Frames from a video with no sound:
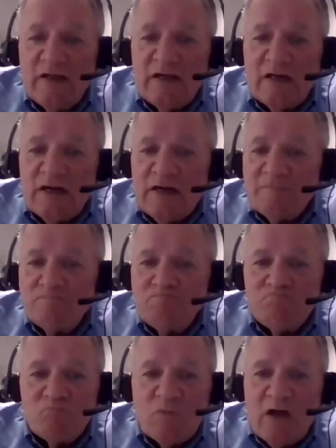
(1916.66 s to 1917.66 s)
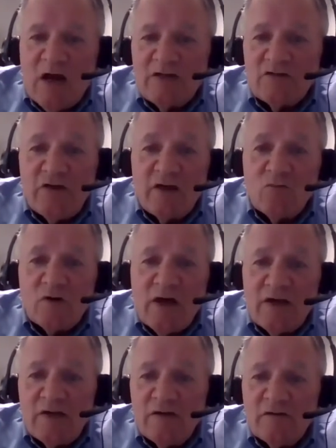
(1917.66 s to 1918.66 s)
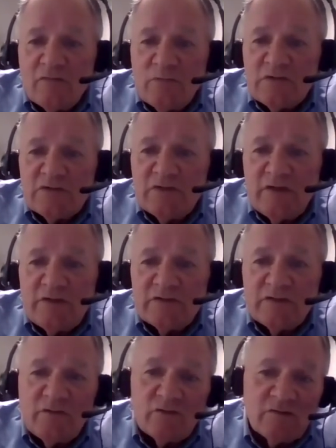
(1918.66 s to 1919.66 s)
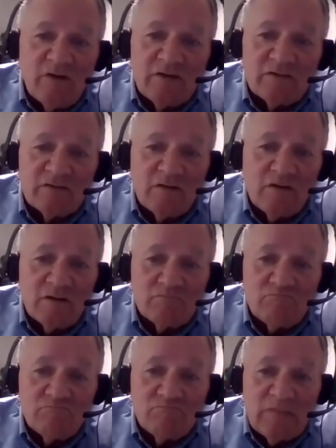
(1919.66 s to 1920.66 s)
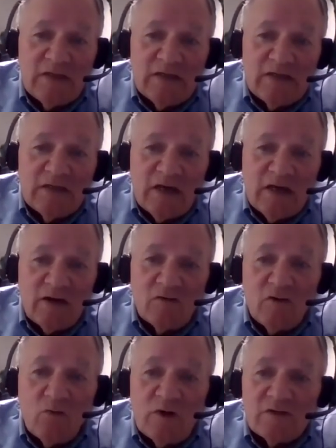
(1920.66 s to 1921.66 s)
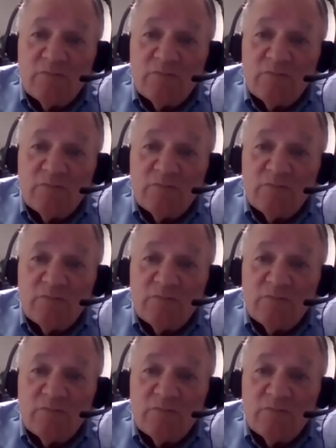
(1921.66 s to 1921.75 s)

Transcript: I take what I hear from the CDC with a grain of salt. I don't know what to